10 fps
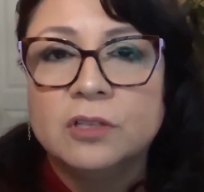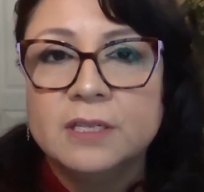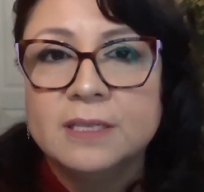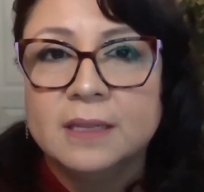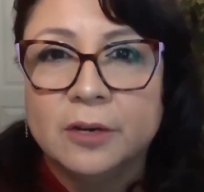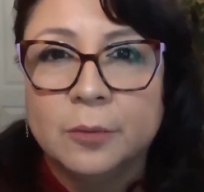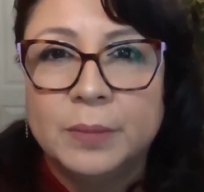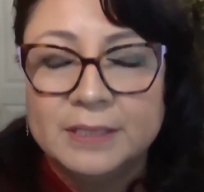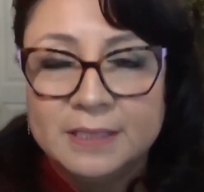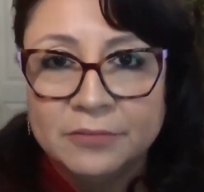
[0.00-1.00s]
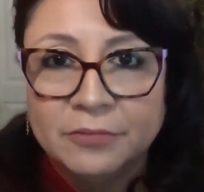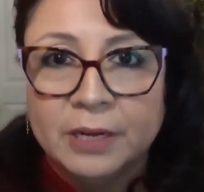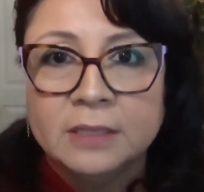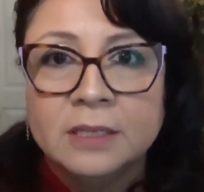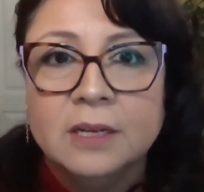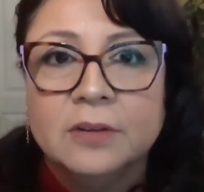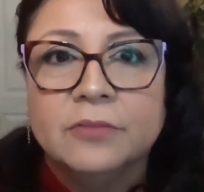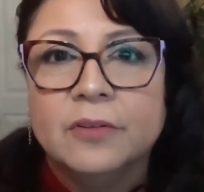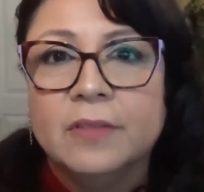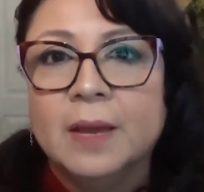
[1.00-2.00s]
is a little bit different.
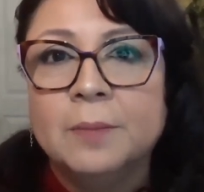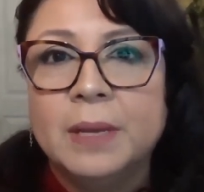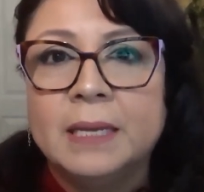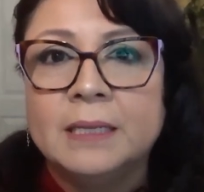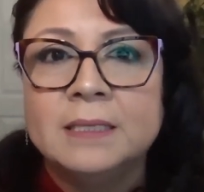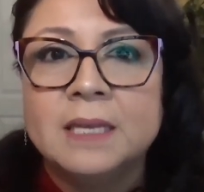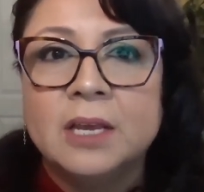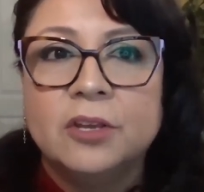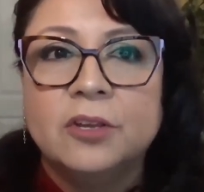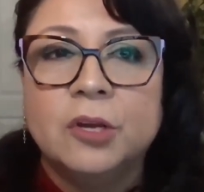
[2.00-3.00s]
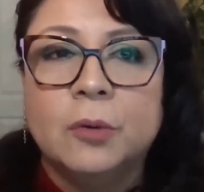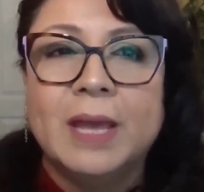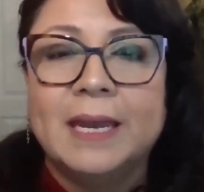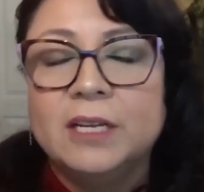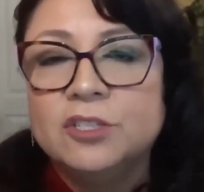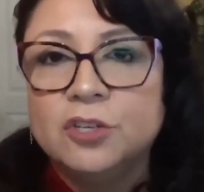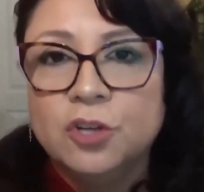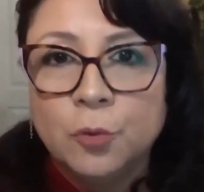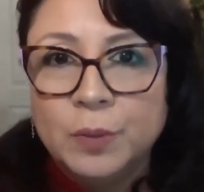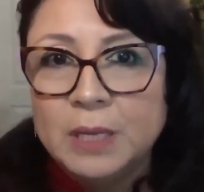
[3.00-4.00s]
For them, it's, getting to
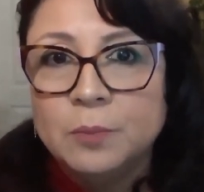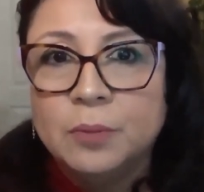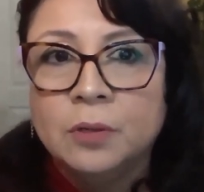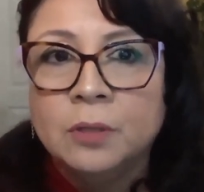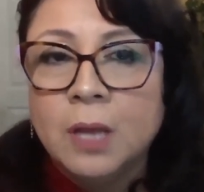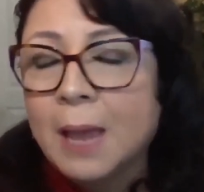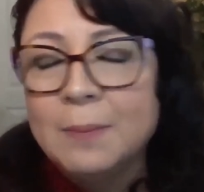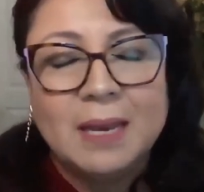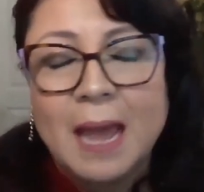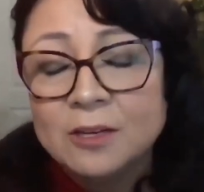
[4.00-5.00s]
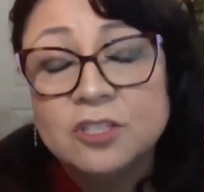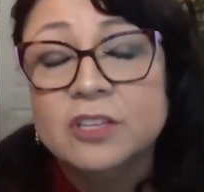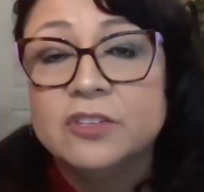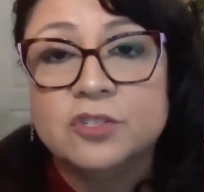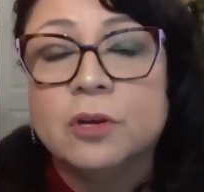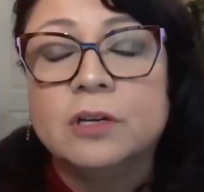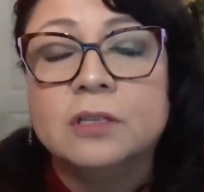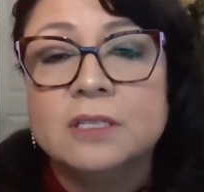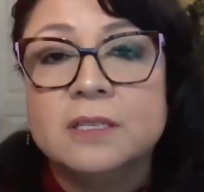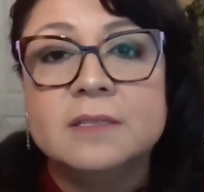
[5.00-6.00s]
know people. I mean, actually, the struggle
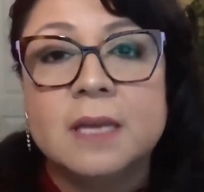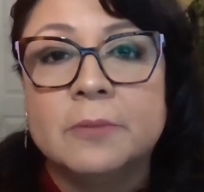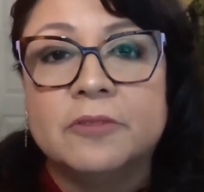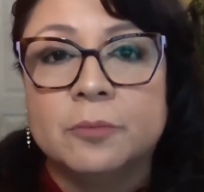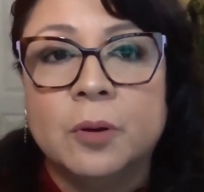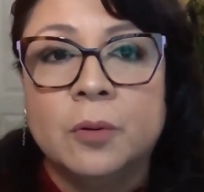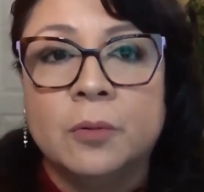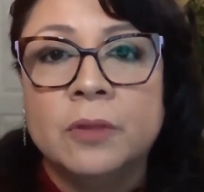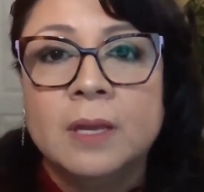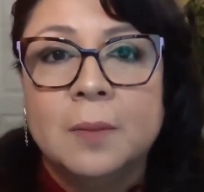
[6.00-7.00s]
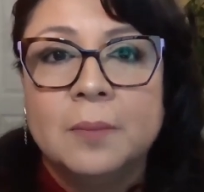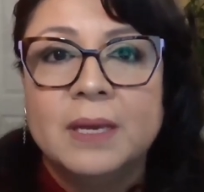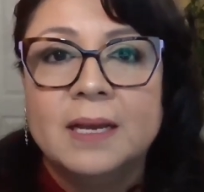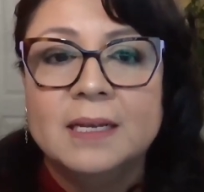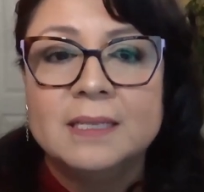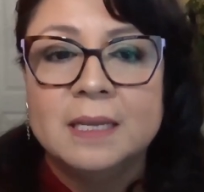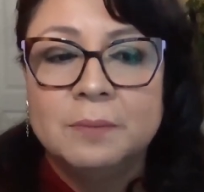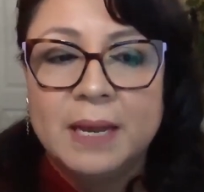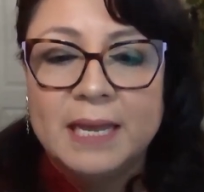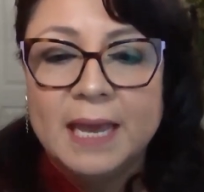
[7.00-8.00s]
is the same for both, because in
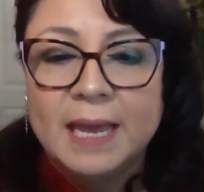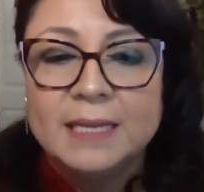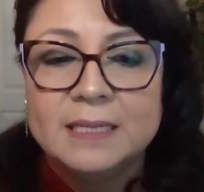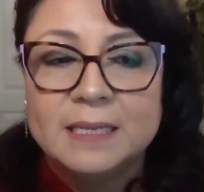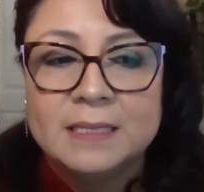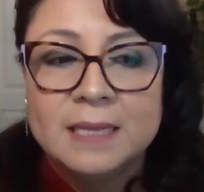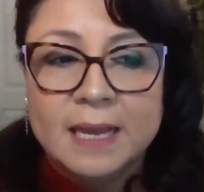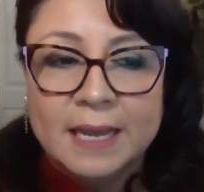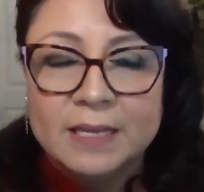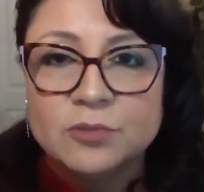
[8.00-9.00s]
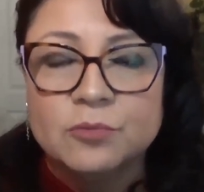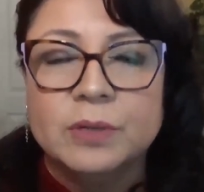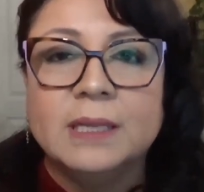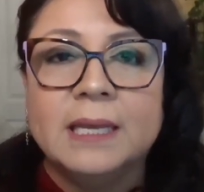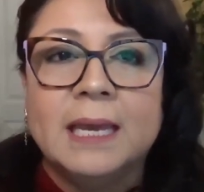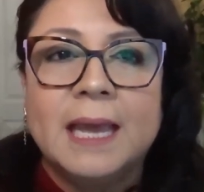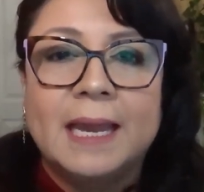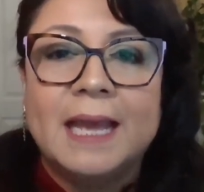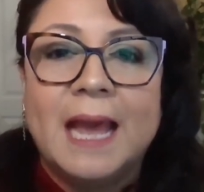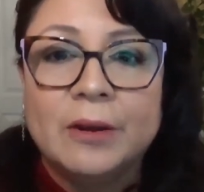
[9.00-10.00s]
many cases, it's really
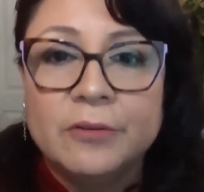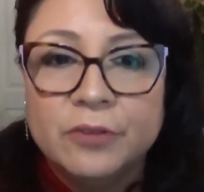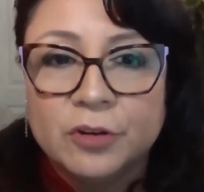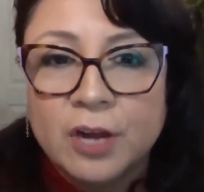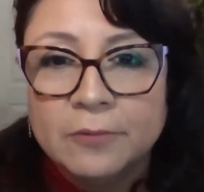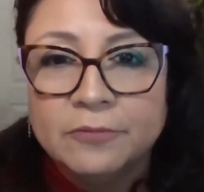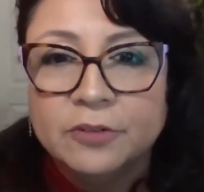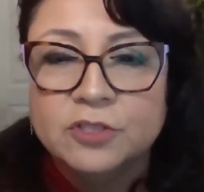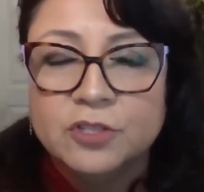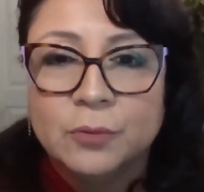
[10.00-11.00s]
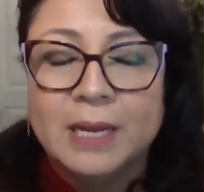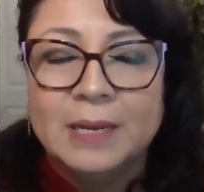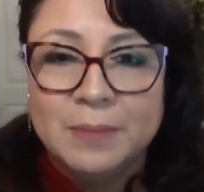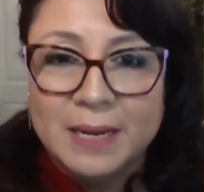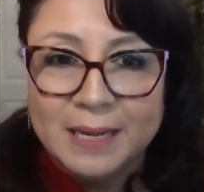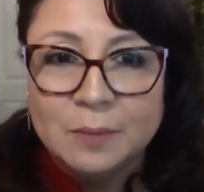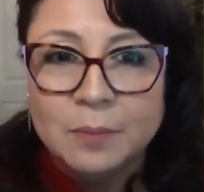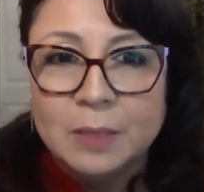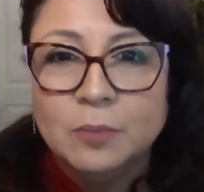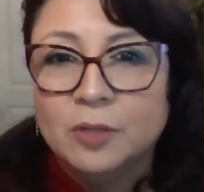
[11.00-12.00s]
getting out of your comfort zone and meeting
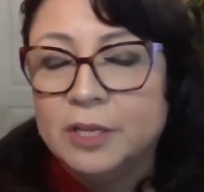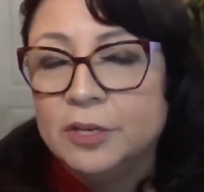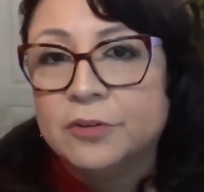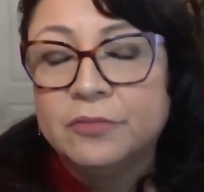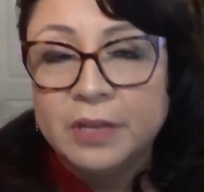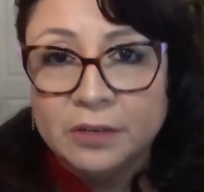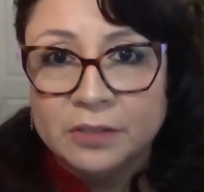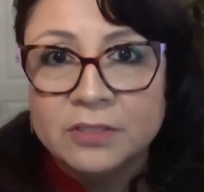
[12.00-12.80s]
people in your field.